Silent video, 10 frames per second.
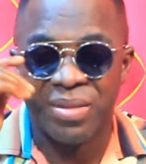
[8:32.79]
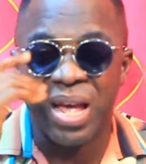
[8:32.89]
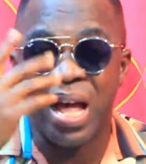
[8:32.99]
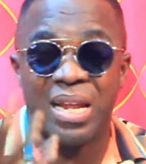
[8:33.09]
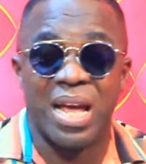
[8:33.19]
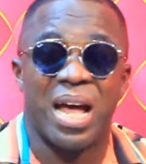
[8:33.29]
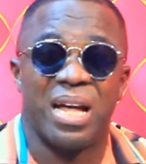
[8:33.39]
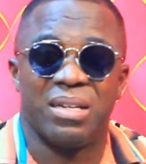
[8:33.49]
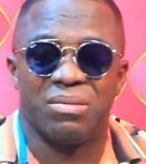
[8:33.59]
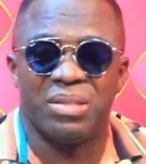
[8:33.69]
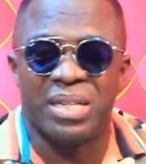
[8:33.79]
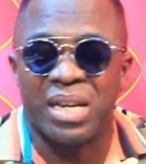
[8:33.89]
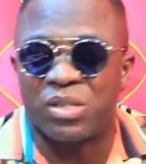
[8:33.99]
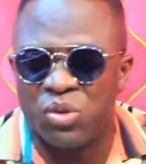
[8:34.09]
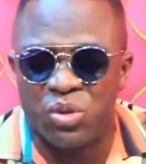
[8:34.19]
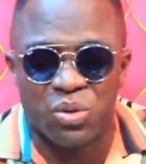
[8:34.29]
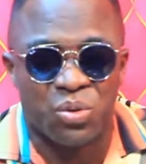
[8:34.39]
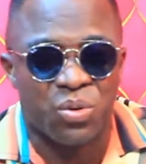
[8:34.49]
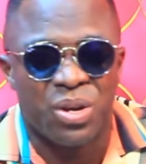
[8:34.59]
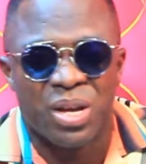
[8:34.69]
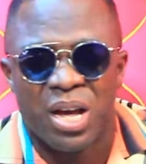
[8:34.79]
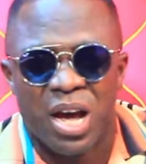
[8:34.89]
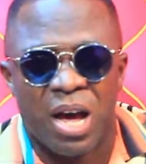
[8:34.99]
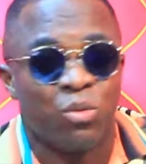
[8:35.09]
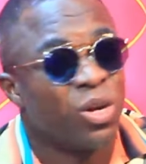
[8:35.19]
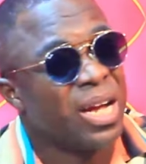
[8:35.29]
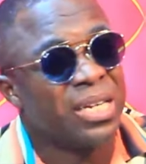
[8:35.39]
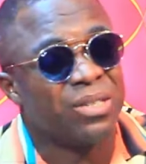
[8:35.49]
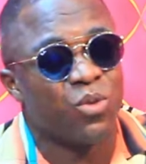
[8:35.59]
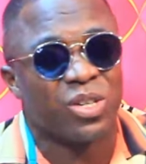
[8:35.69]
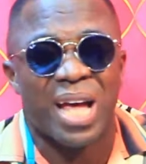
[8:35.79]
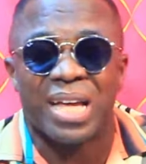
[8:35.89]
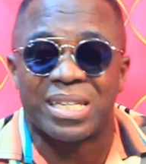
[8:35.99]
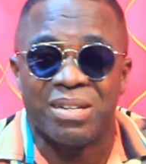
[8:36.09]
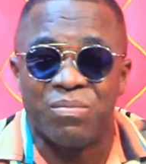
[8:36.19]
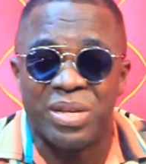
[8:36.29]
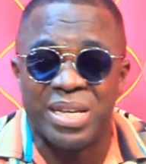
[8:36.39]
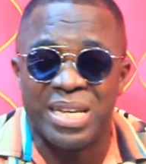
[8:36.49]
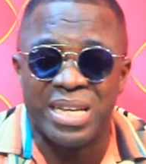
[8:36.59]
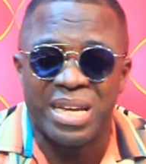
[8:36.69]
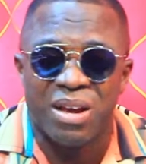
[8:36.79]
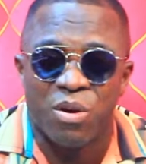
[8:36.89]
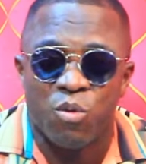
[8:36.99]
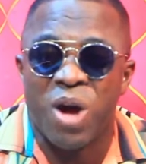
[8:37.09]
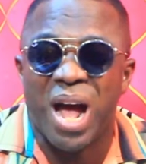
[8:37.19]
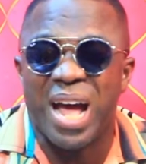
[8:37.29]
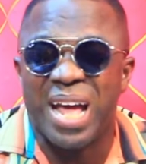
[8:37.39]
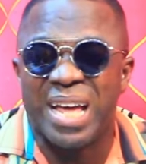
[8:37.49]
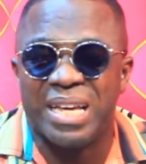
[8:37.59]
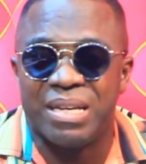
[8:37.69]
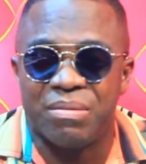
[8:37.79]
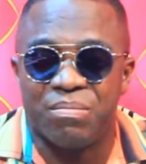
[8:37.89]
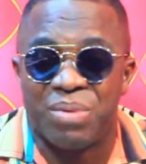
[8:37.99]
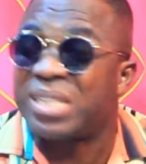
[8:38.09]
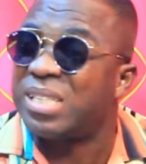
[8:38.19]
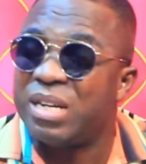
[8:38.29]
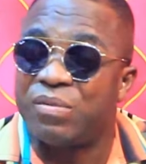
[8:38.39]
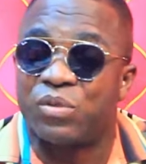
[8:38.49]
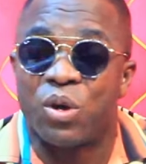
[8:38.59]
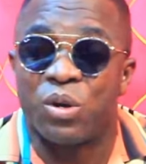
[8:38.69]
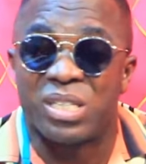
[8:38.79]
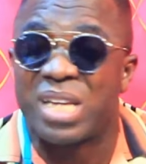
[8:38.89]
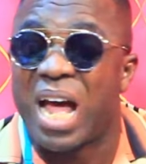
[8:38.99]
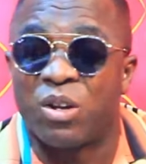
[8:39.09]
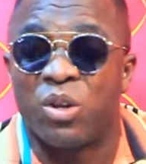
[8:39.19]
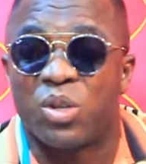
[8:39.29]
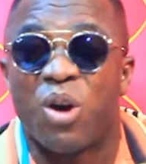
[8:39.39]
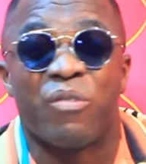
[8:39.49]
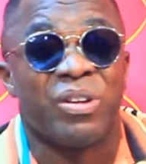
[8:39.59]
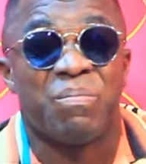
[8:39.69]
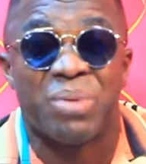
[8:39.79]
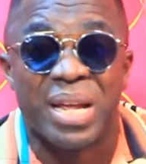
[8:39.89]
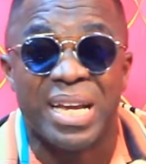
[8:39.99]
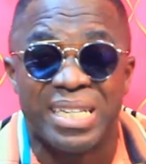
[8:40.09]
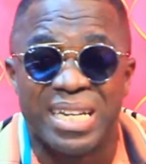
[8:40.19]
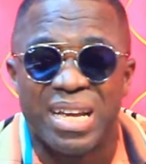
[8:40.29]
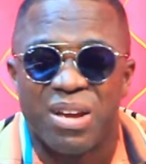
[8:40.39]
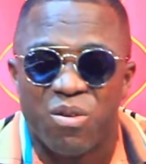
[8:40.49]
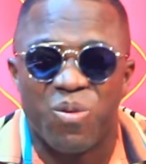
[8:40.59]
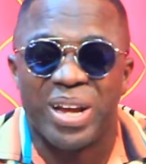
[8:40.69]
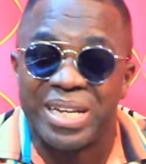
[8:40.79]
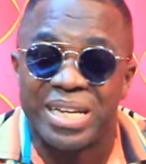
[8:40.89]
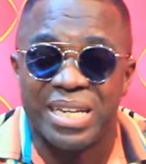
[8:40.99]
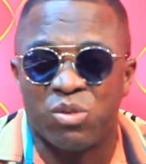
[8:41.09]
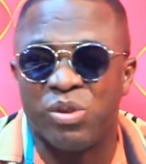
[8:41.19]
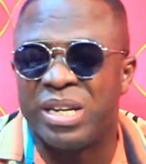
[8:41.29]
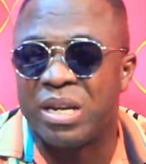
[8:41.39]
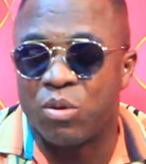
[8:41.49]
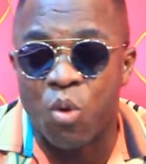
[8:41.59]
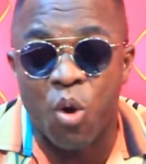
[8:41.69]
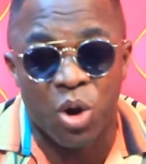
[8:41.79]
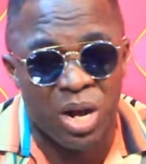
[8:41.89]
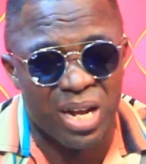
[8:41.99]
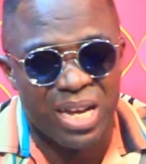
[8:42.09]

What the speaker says: Earlier in the studio, Roland was asking me why Black Sherif songs are not often played when he is doing the work.